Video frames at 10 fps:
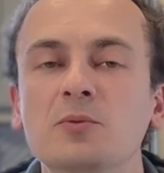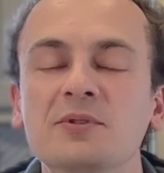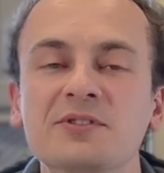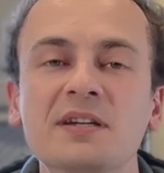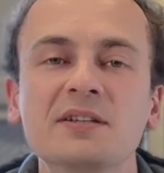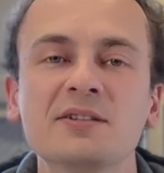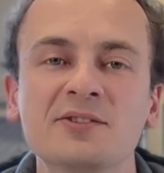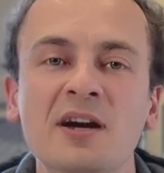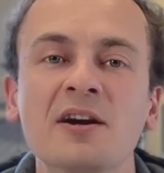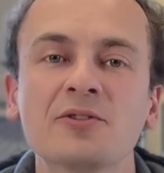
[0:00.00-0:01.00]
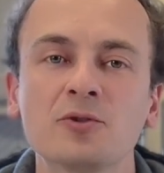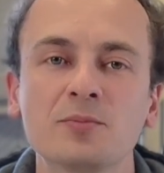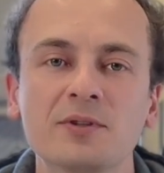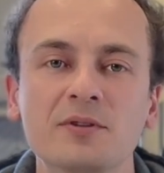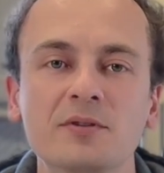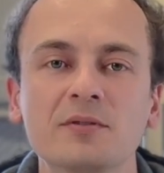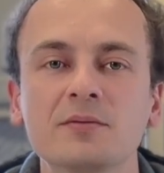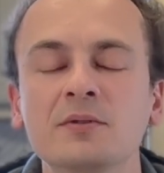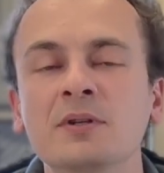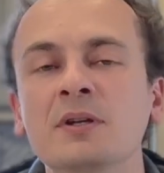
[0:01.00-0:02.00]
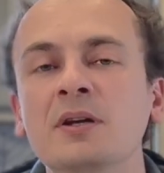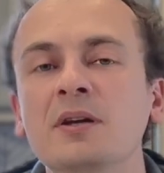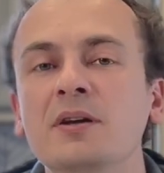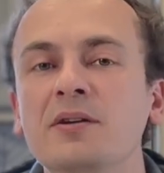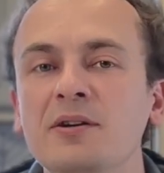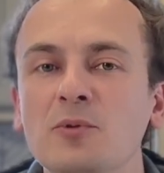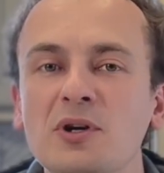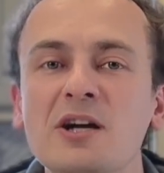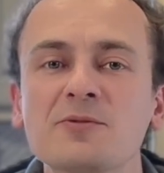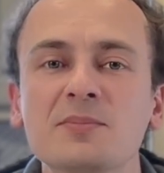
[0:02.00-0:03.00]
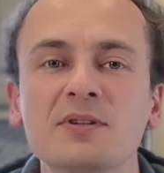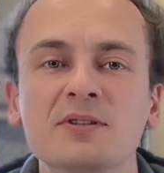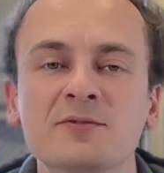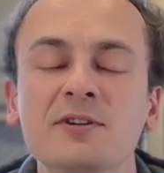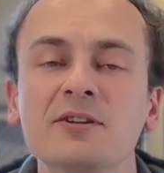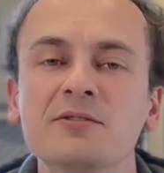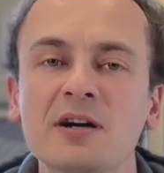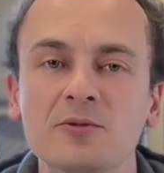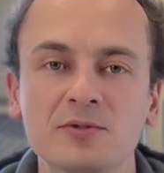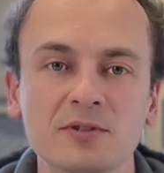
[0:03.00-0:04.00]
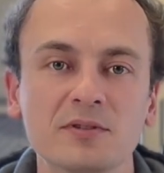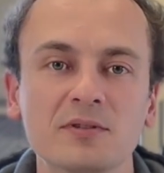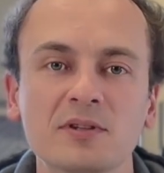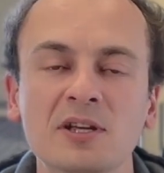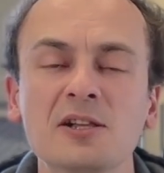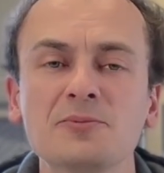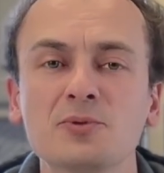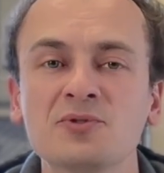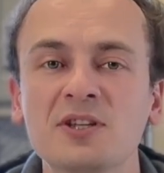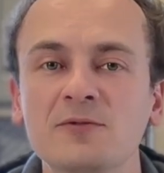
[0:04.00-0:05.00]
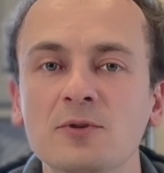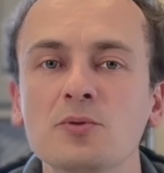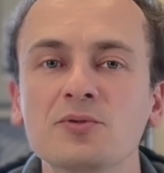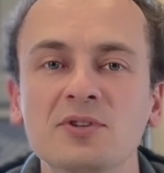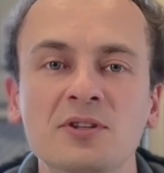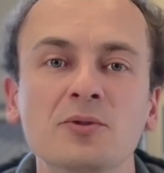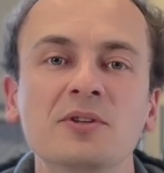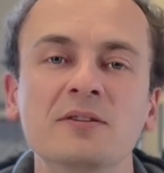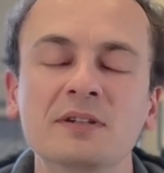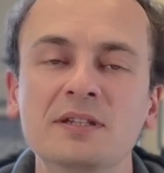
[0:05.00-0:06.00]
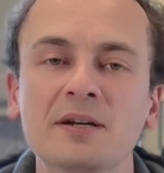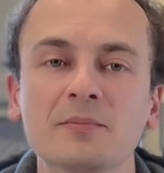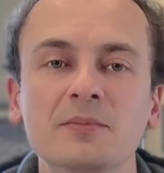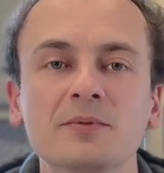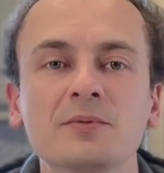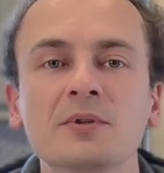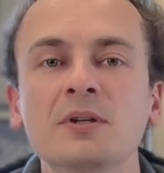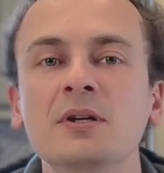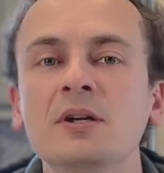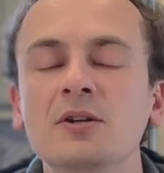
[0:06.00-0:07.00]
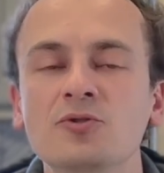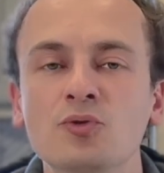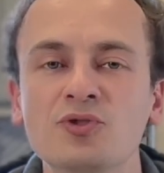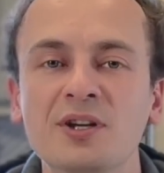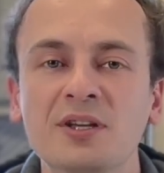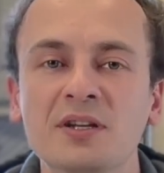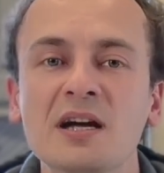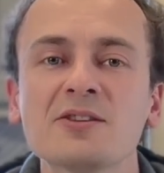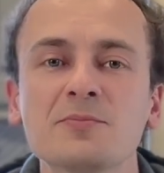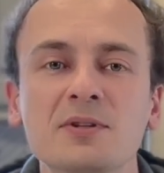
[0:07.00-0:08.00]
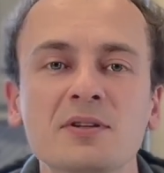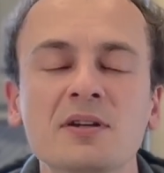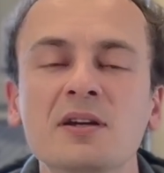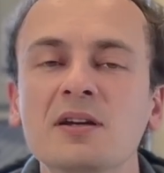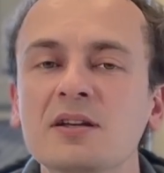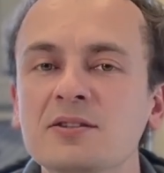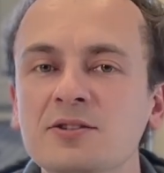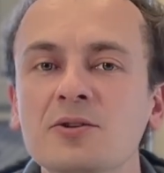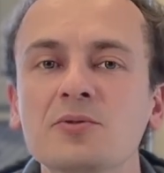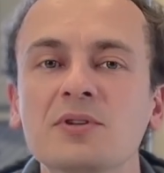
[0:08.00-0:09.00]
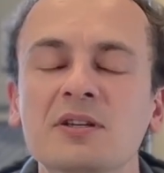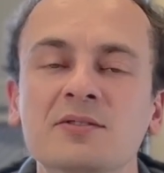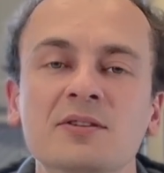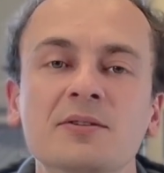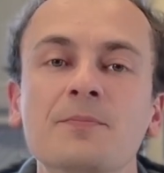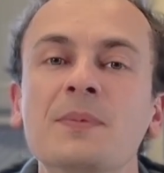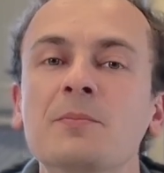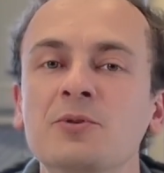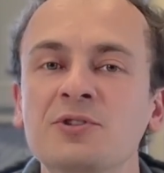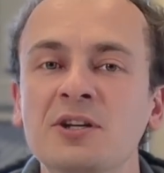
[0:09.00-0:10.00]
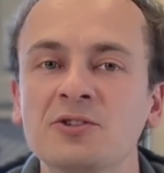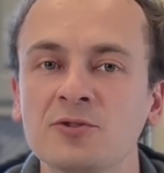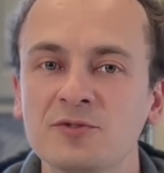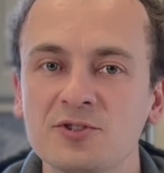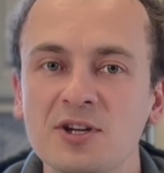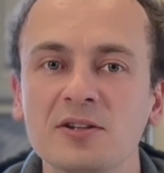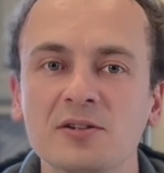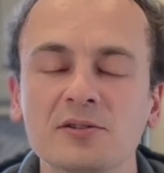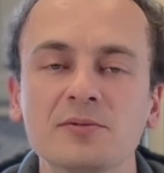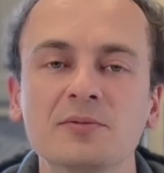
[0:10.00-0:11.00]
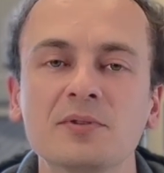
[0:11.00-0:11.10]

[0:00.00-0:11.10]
Bobinsana is a heart opener. Remo Caspi is very grounded. It helps you stay focused and not give a damn. Cullachaqui Caspi is known as a protector of the jungle.